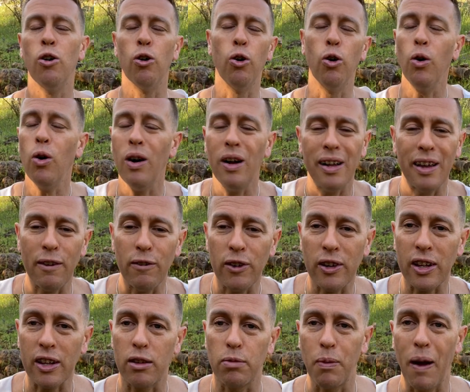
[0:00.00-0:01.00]
or
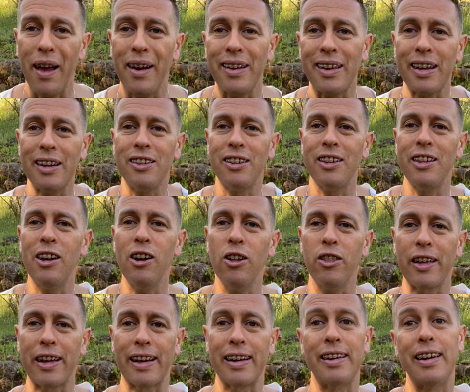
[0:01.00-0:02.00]
even expanding into the
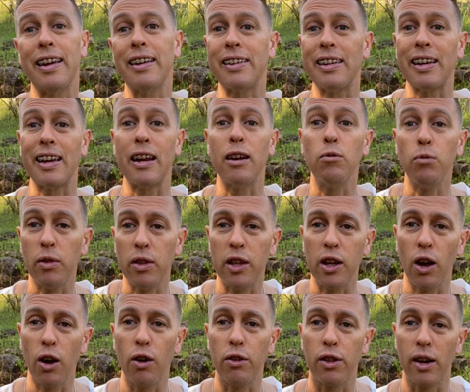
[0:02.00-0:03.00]
earth and connecting in with
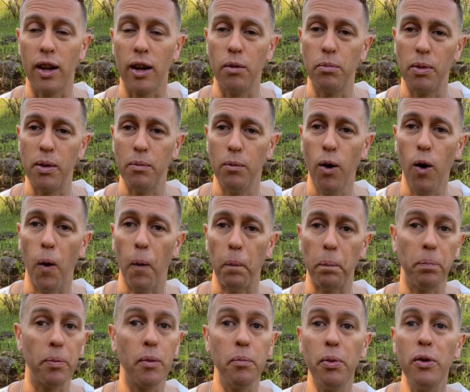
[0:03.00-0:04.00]
the earth a little bit more,
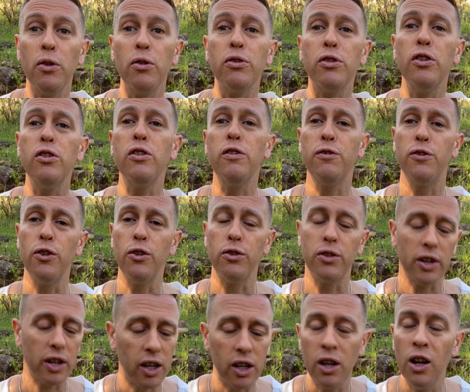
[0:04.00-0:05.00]
but also
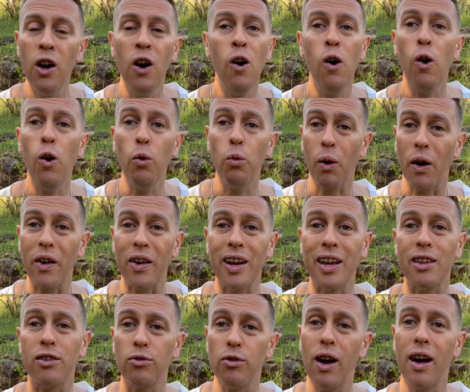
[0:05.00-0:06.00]
diffusing it or
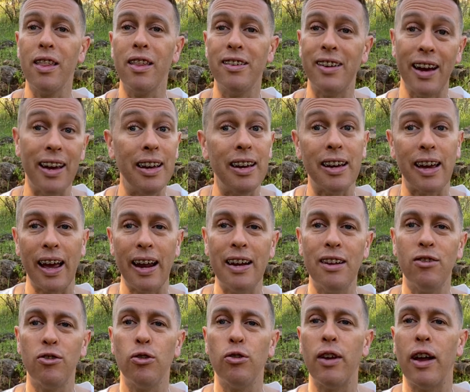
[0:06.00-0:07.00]
wearing it throughout the day
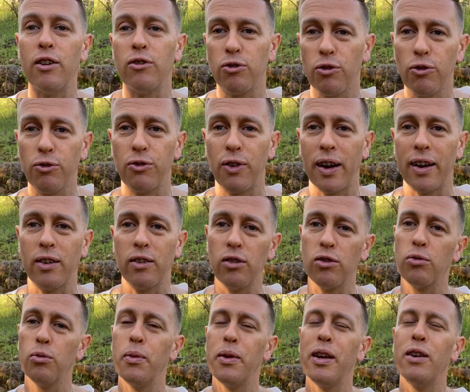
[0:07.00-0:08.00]
again as your natural
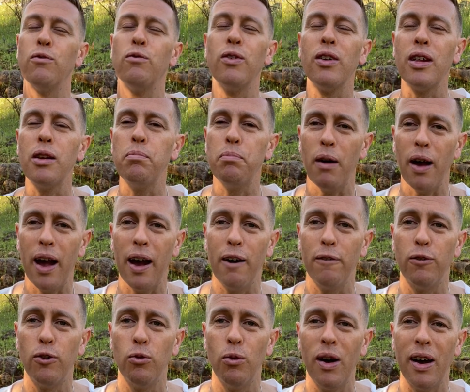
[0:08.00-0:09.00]
fragrance will be a really
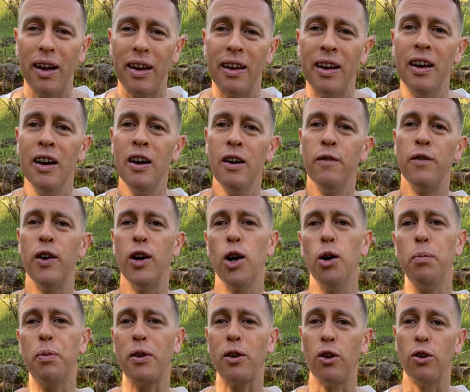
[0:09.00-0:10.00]
powerful way for
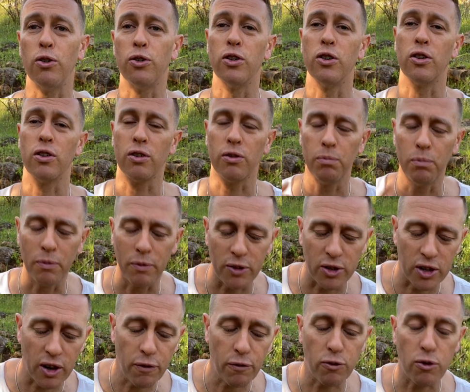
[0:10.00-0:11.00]
helping you to
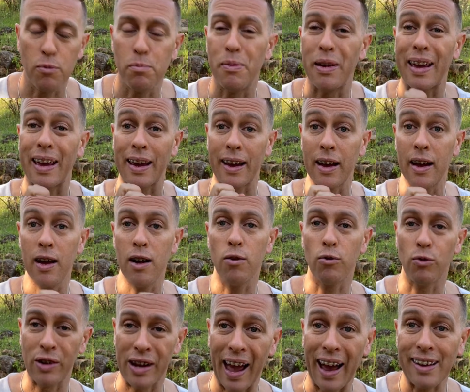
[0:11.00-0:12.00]
shift from being
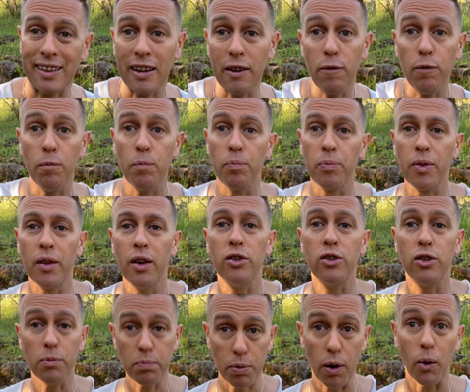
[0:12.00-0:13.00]
reactive
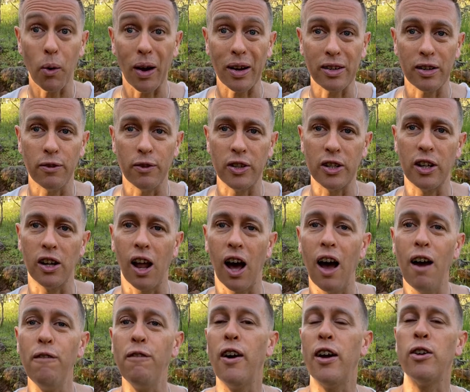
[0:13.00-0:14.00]
to proactive in your
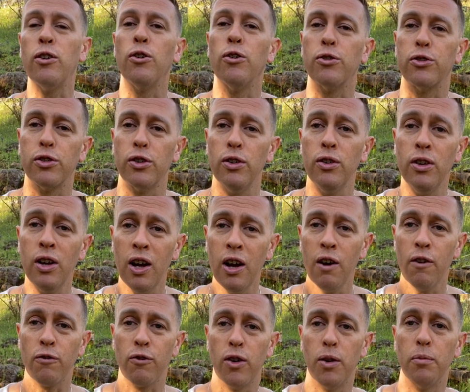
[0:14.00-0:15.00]
life, and also
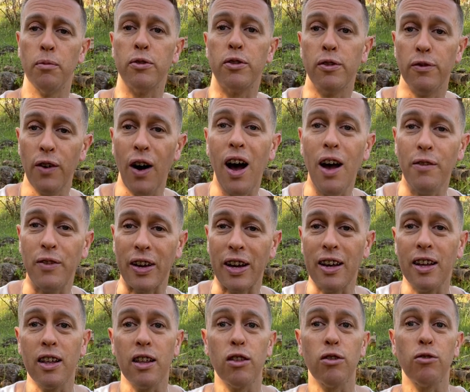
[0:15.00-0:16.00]
from surviving